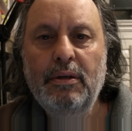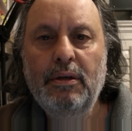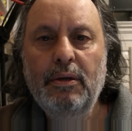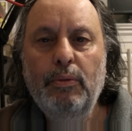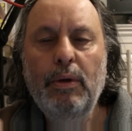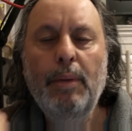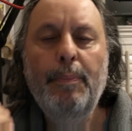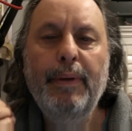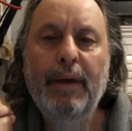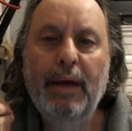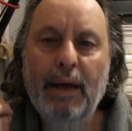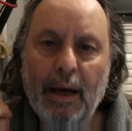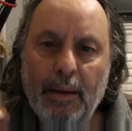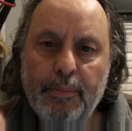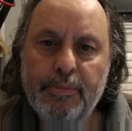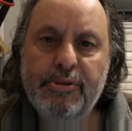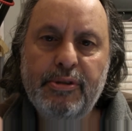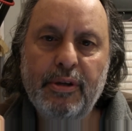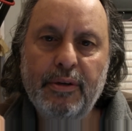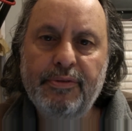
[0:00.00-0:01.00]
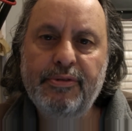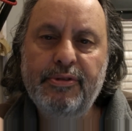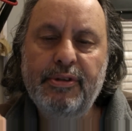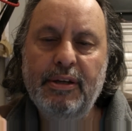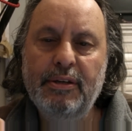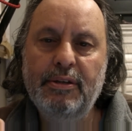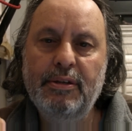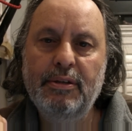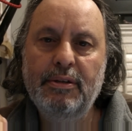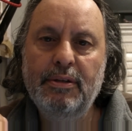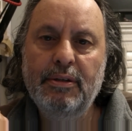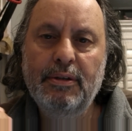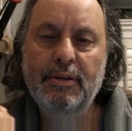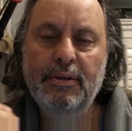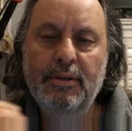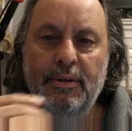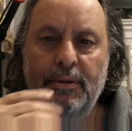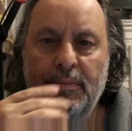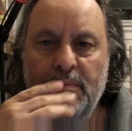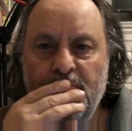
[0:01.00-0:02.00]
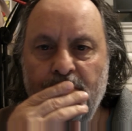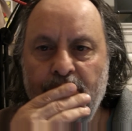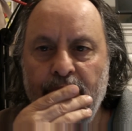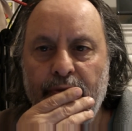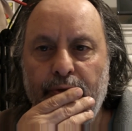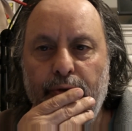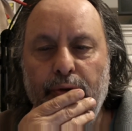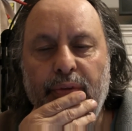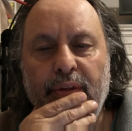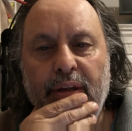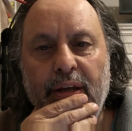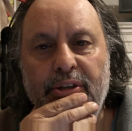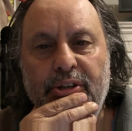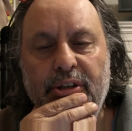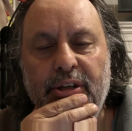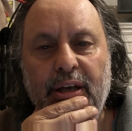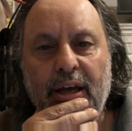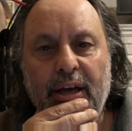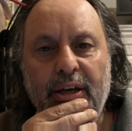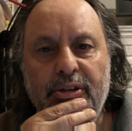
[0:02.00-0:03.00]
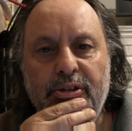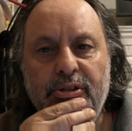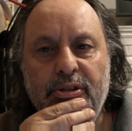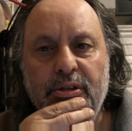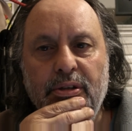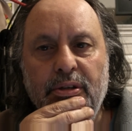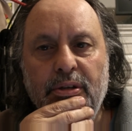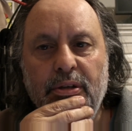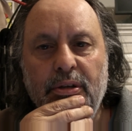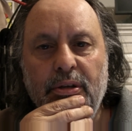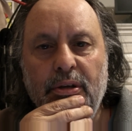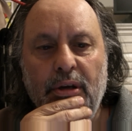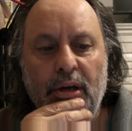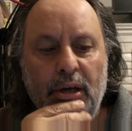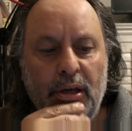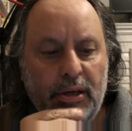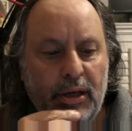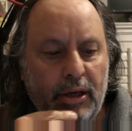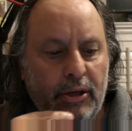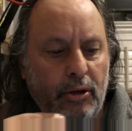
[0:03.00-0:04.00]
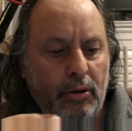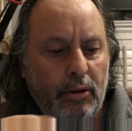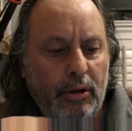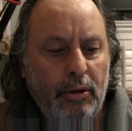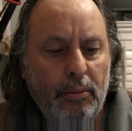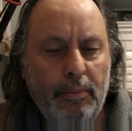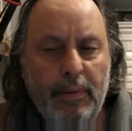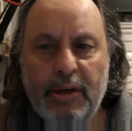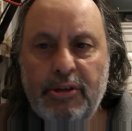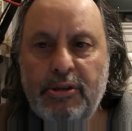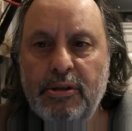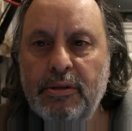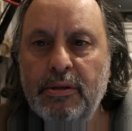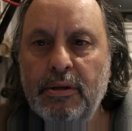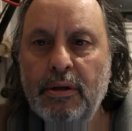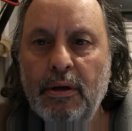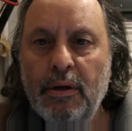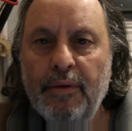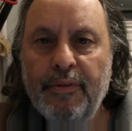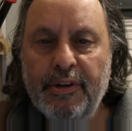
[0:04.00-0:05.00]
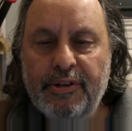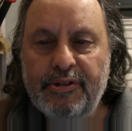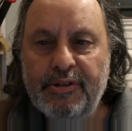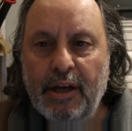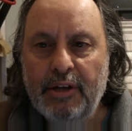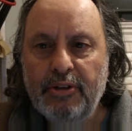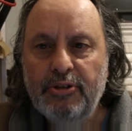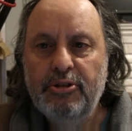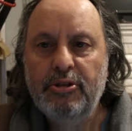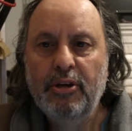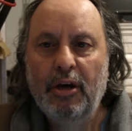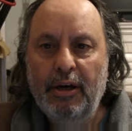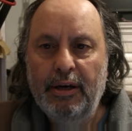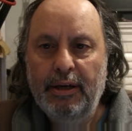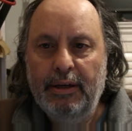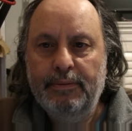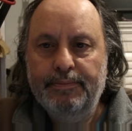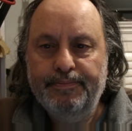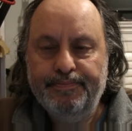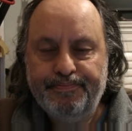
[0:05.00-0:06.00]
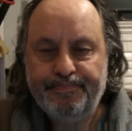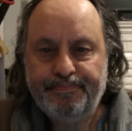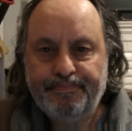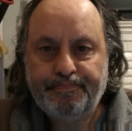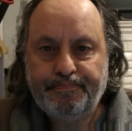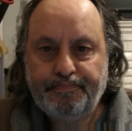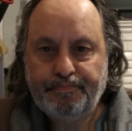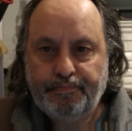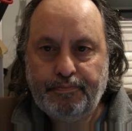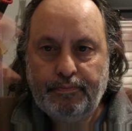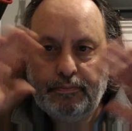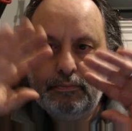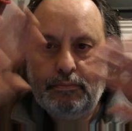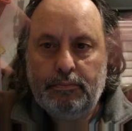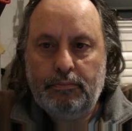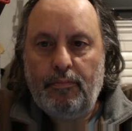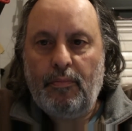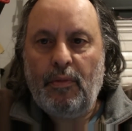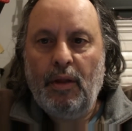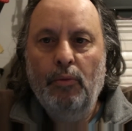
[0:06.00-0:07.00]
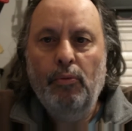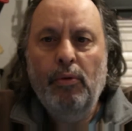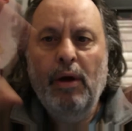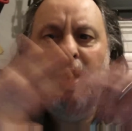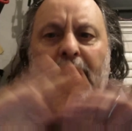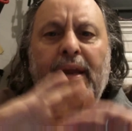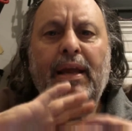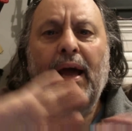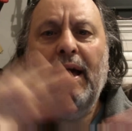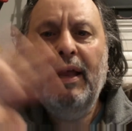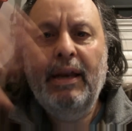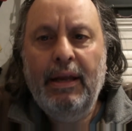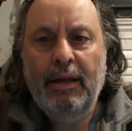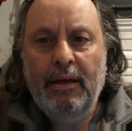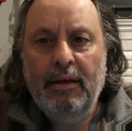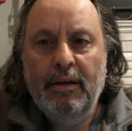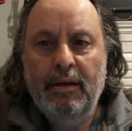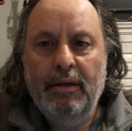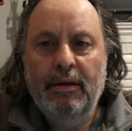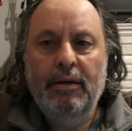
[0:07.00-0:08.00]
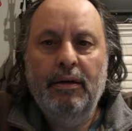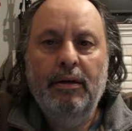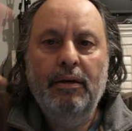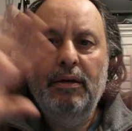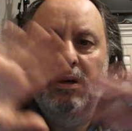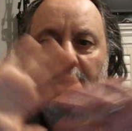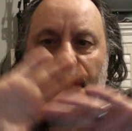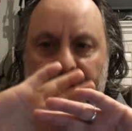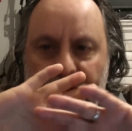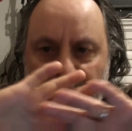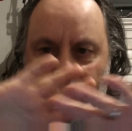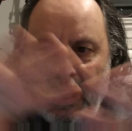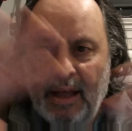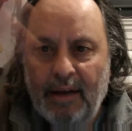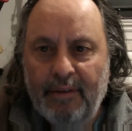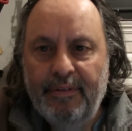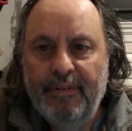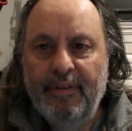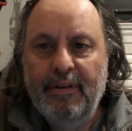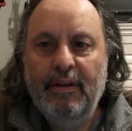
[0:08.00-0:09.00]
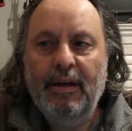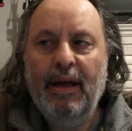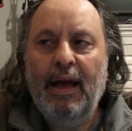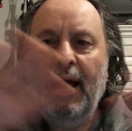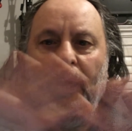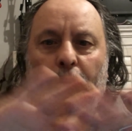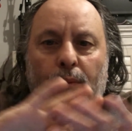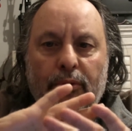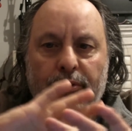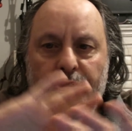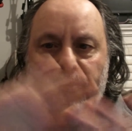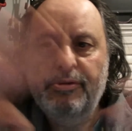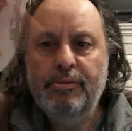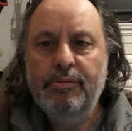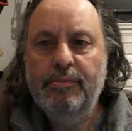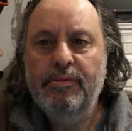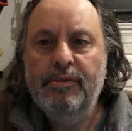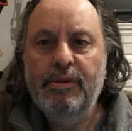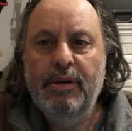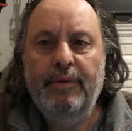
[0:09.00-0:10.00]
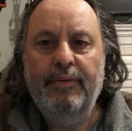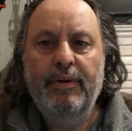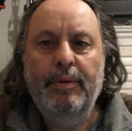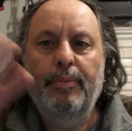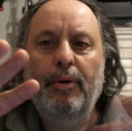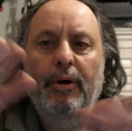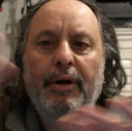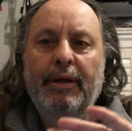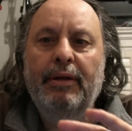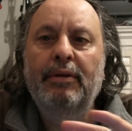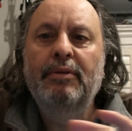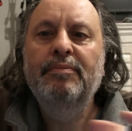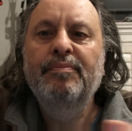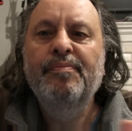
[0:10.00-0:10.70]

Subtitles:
We become self-centered through the education. Now you imagine the sun shining, radiating its love outwards to everybody.